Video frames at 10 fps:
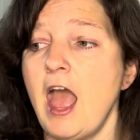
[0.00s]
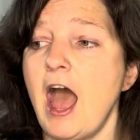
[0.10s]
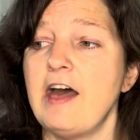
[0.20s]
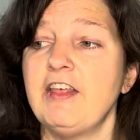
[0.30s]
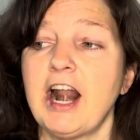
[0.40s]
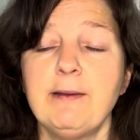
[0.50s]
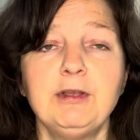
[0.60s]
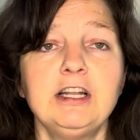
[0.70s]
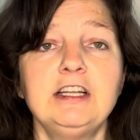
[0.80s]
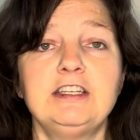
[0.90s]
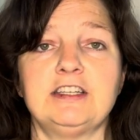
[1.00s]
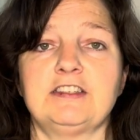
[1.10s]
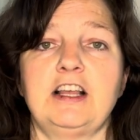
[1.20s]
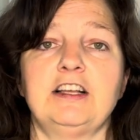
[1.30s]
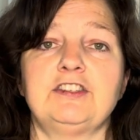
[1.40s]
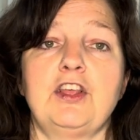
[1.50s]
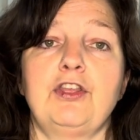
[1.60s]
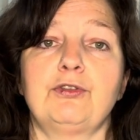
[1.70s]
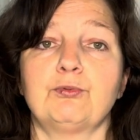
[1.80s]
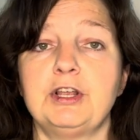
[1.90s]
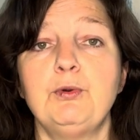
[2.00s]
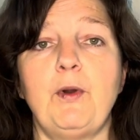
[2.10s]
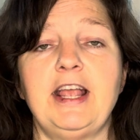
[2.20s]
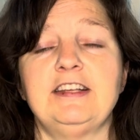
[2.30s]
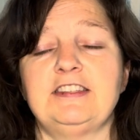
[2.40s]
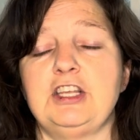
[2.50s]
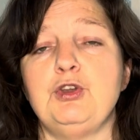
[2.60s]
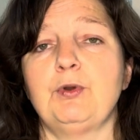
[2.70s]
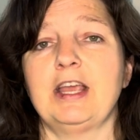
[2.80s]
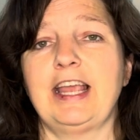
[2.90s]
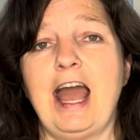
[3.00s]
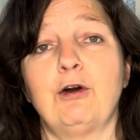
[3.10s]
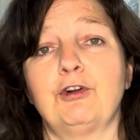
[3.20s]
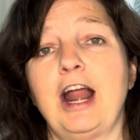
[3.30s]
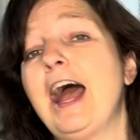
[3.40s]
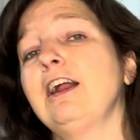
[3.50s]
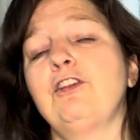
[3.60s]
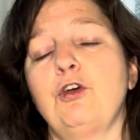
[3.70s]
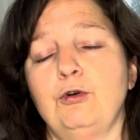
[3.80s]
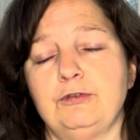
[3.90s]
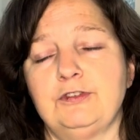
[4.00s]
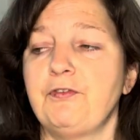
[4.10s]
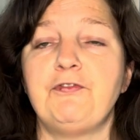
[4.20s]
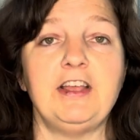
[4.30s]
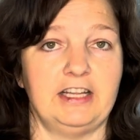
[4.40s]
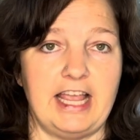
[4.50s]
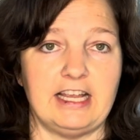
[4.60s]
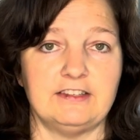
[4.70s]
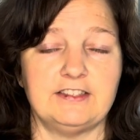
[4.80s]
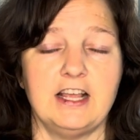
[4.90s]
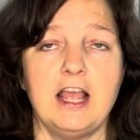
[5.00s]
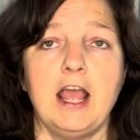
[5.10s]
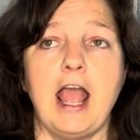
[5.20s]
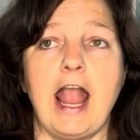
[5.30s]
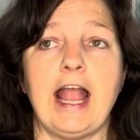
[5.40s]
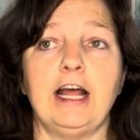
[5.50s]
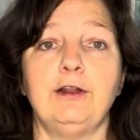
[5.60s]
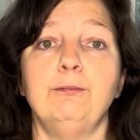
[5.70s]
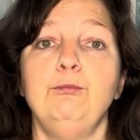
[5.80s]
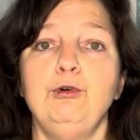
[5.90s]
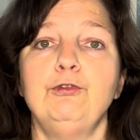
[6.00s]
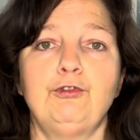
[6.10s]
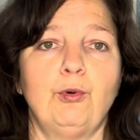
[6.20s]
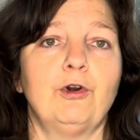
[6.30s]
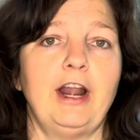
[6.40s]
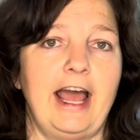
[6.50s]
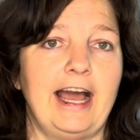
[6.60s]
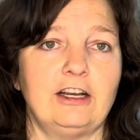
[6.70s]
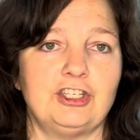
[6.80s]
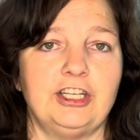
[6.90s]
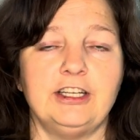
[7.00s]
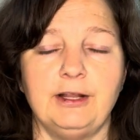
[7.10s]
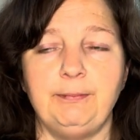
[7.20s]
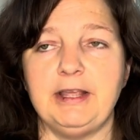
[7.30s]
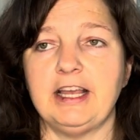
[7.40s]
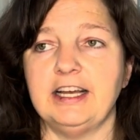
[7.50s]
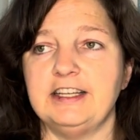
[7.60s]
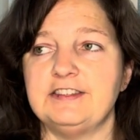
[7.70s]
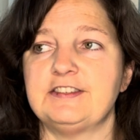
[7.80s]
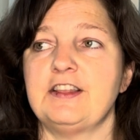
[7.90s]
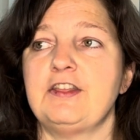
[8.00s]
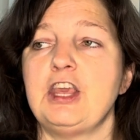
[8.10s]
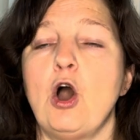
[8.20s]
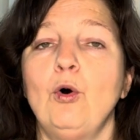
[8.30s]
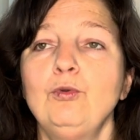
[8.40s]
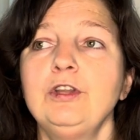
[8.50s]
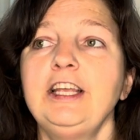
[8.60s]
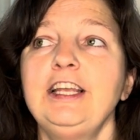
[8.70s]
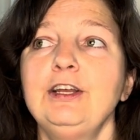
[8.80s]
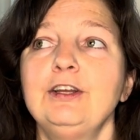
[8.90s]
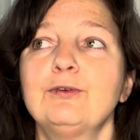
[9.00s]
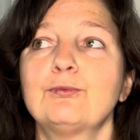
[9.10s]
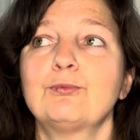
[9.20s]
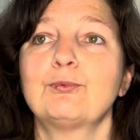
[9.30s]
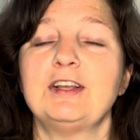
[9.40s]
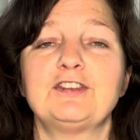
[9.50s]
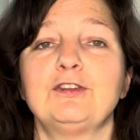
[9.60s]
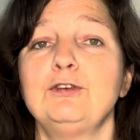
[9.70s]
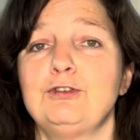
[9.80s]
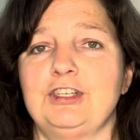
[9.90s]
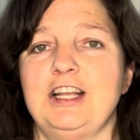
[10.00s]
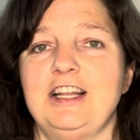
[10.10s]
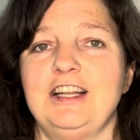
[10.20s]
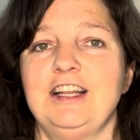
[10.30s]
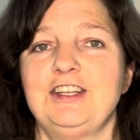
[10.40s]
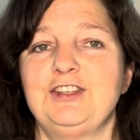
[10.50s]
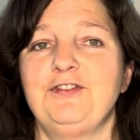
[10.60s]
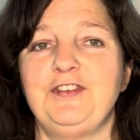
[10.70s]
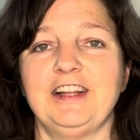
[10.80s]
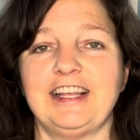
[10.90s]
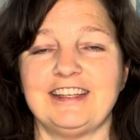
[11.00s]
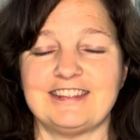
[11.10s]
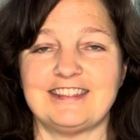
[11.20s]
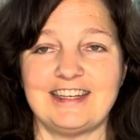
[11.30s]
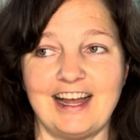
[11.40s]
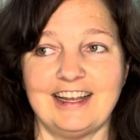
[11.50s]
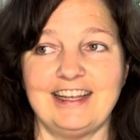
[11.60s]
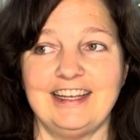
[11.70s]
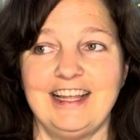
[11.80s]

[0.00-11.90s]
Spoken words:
And then I'm going to discuss 3 ways that you can counteract those feelings and move toward action, because the only resolution to feeling stuck